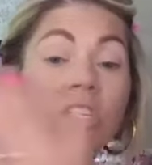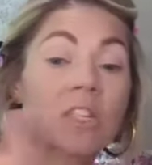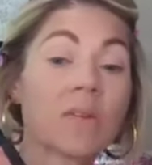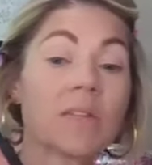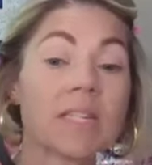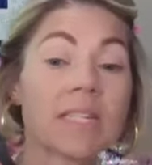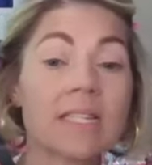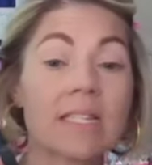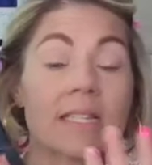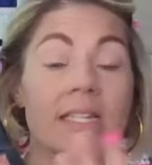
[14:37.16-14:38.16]
So
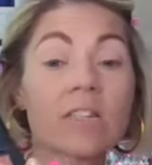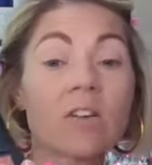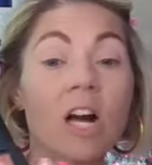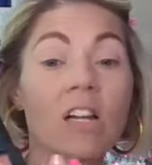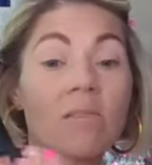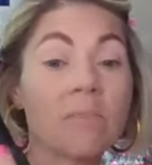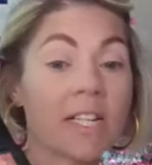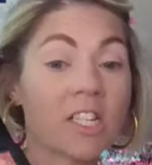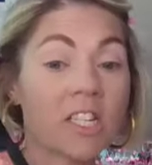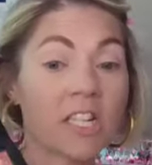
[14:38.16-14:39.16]
these are all of
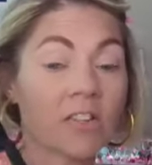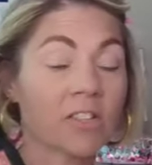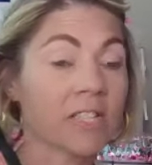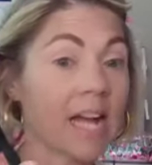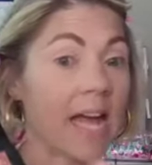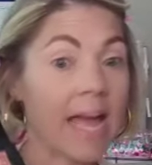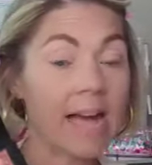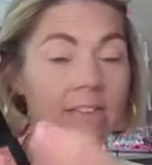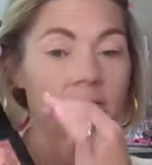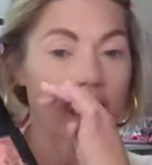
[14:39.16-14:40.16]
my cheek colors that I
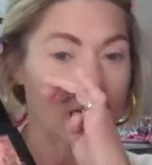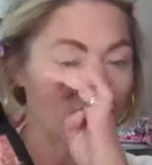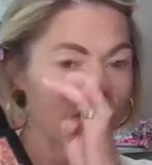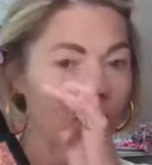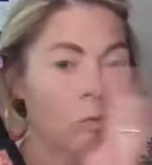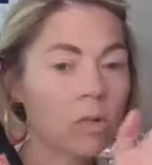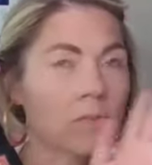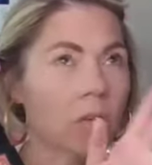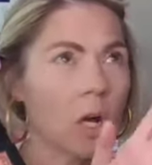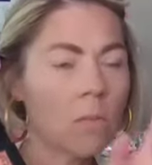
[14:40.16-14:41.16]
have. I have one
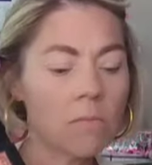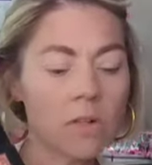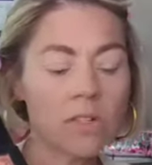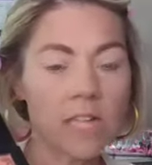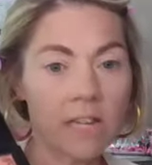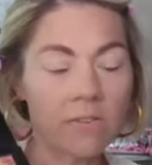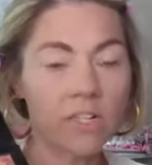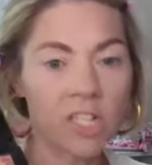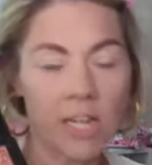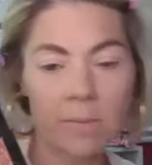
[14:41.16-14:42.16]
of almost
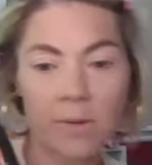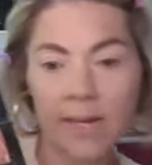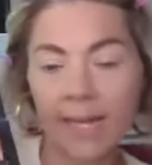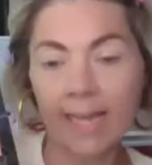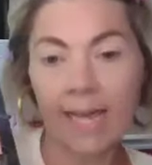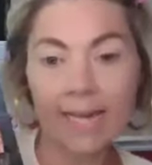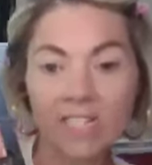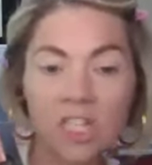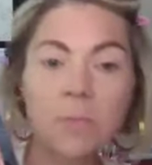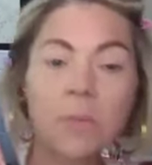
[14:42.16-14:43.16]
every shade Mary Kay
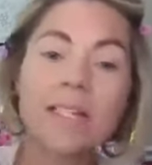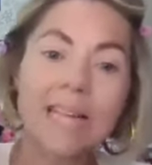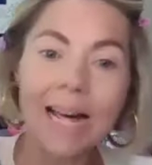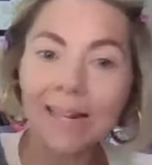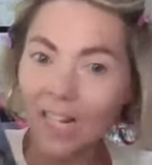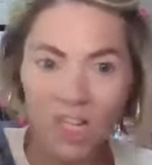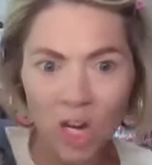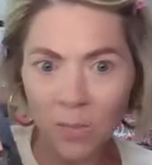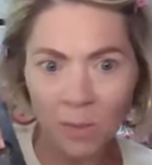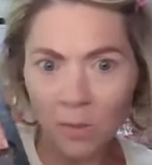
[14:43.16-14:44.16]
has, just because I like to
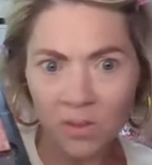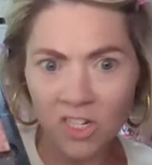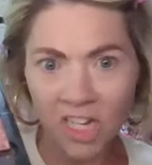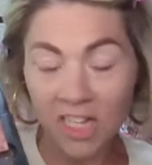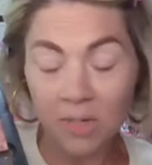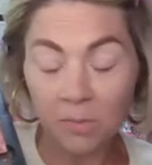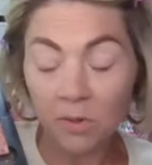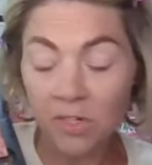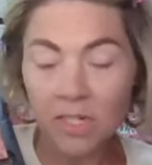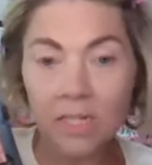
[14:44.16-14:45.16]
show people the shades in
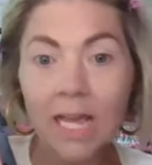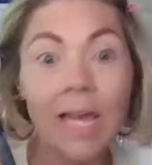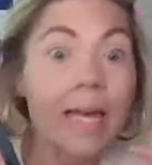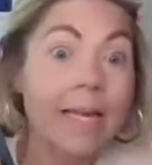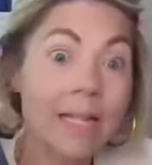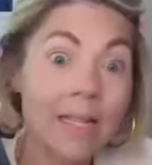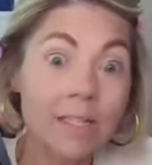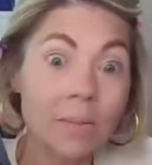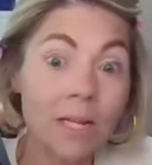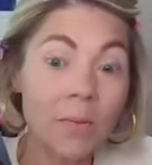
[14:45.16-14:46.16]
person and I
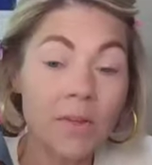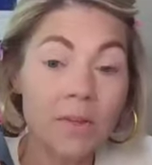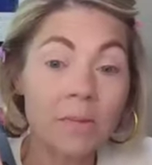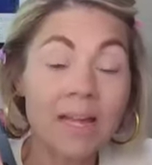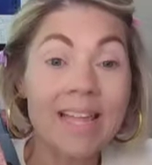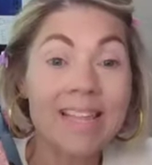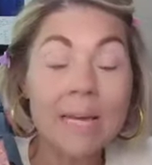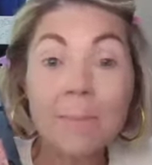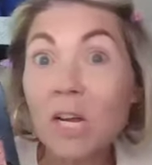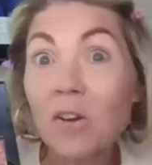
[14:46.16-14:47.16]
like to play with them.
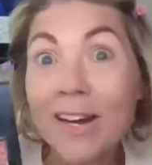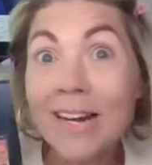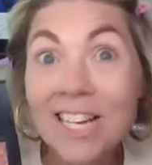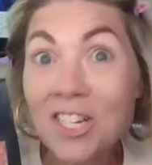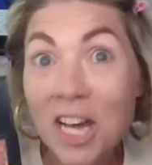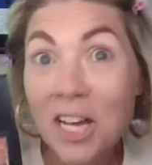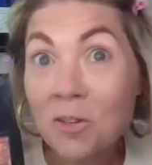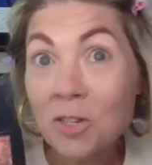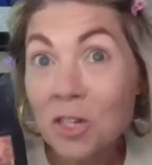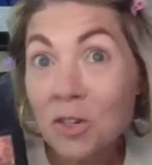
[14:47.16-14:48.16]
They make great
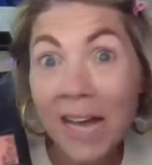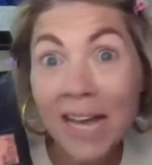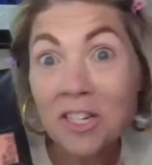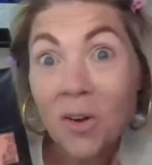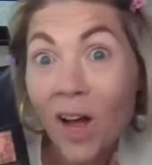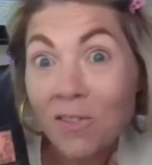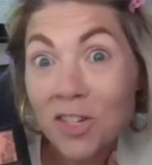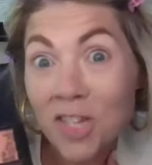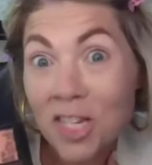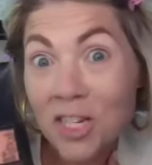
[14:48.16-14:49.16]
eyeshadows too, guys. You don't have
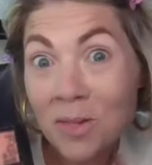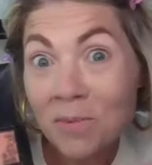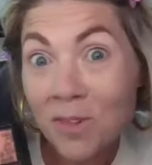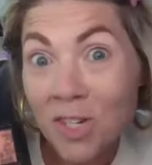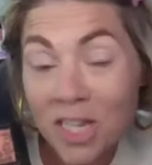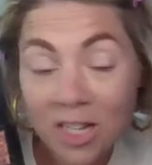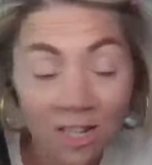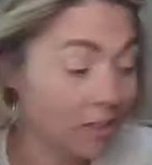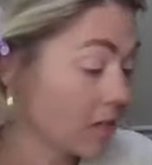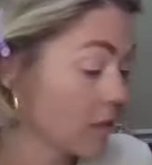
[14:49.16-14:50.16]
to just use them for cheek
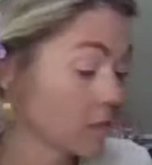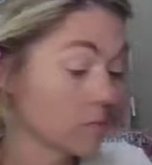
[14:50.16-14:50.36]
color.